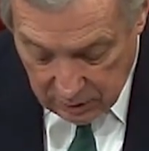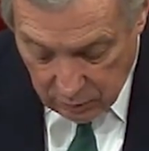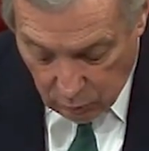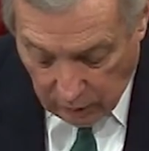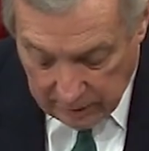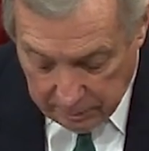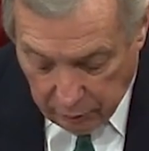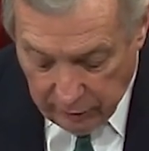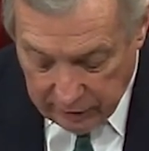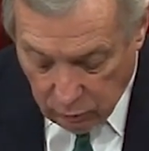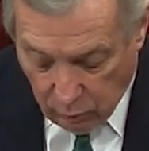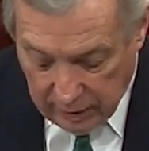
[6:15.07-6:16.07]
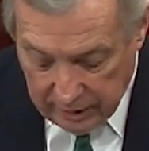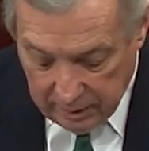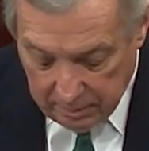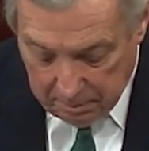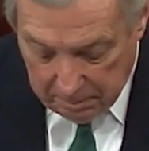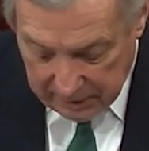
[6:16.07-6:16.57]

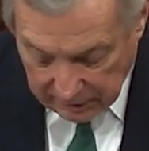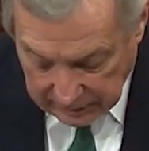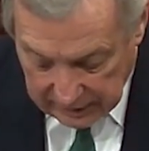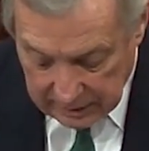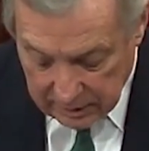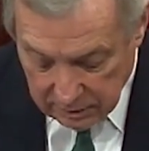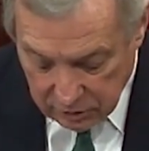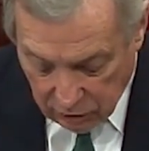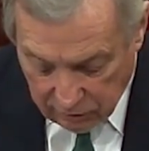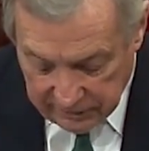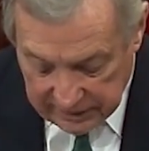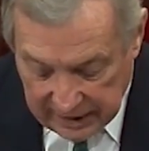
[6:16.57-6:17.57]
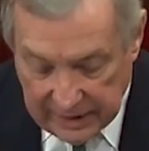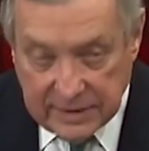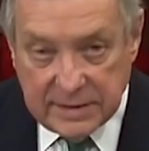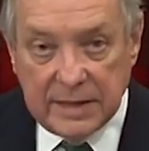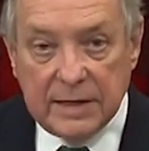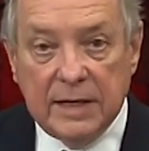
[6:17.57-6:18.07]
1.1 million COVID
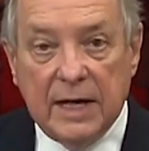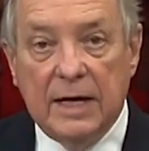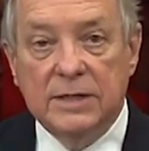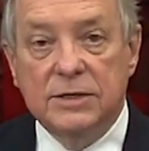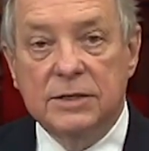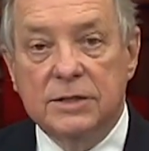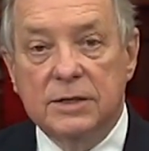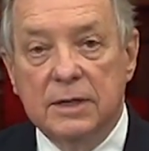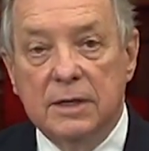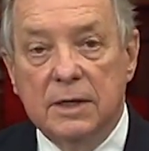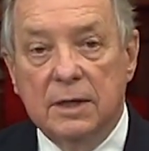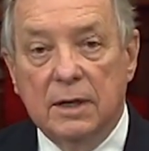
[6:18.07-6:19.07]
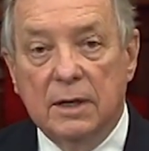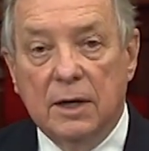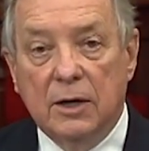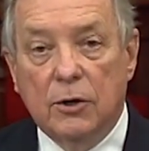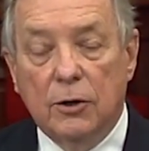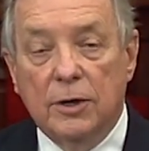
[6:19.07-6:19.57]
19 cases
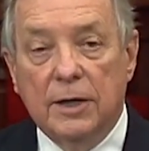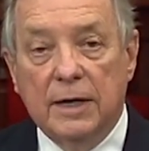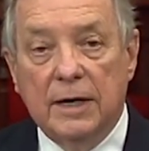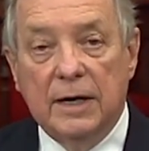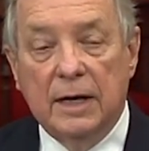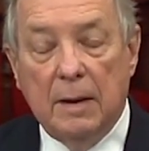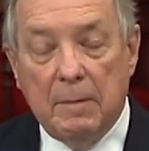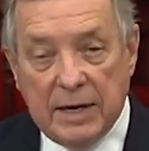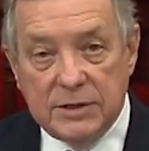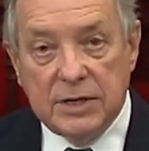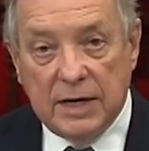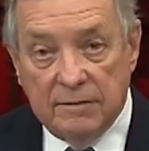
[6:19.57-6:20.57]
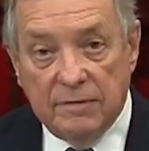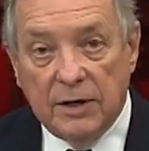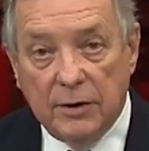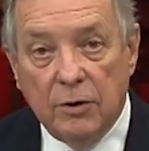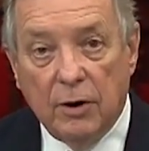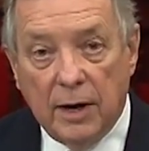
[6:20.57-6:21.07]
occurred in my state of
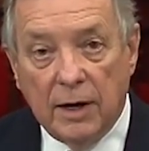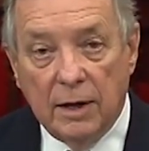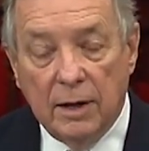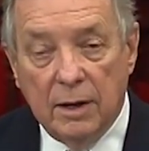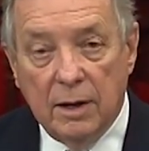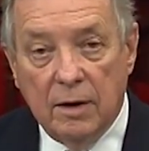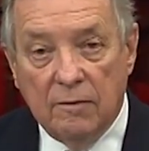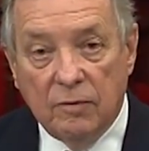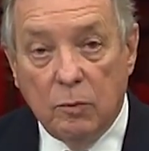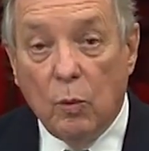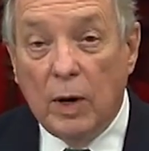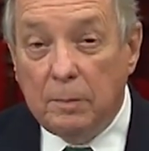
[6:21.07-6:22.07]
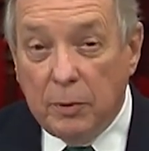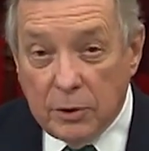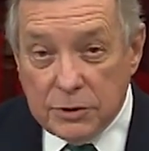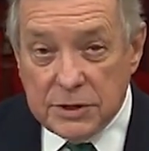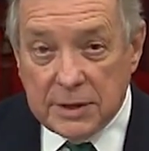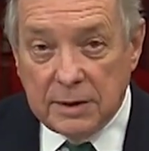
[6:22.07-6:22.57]
Illinois from one
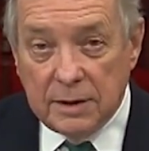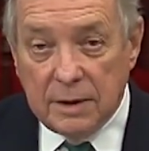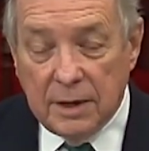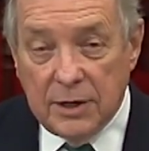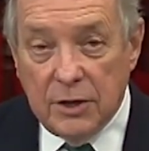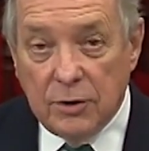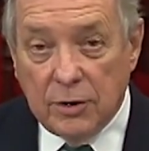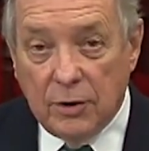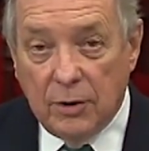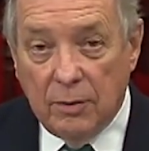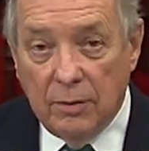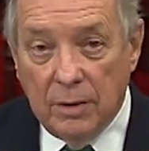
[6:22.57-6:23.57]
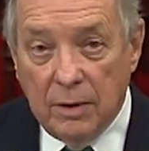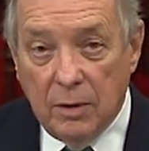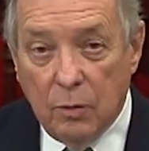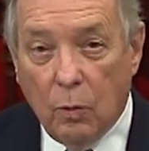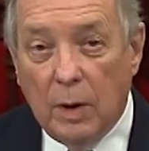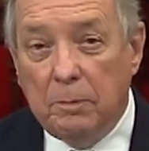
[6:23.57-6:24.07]
person a year ago,
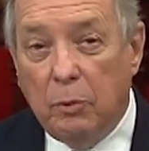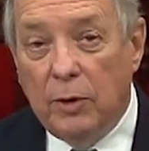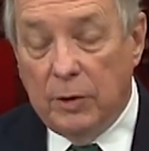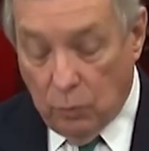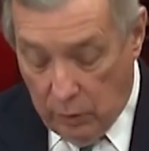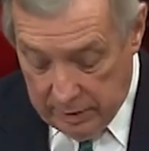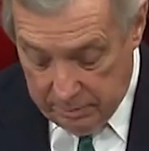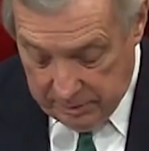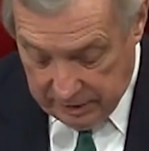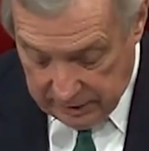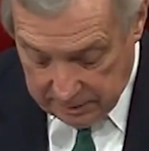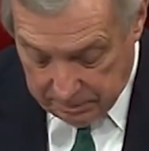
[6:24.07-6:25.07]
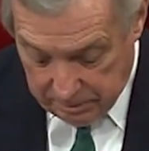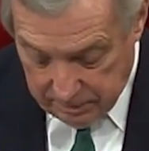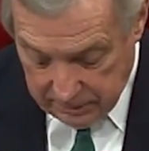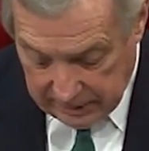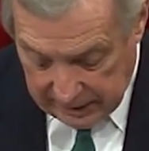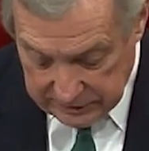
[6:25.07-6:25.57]
1.1 million
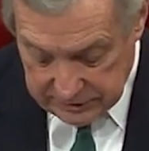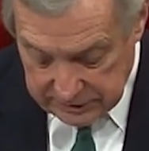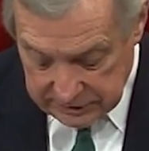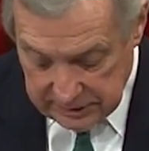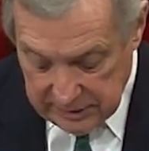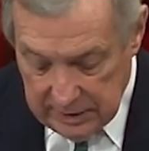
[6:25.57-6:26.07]
cases,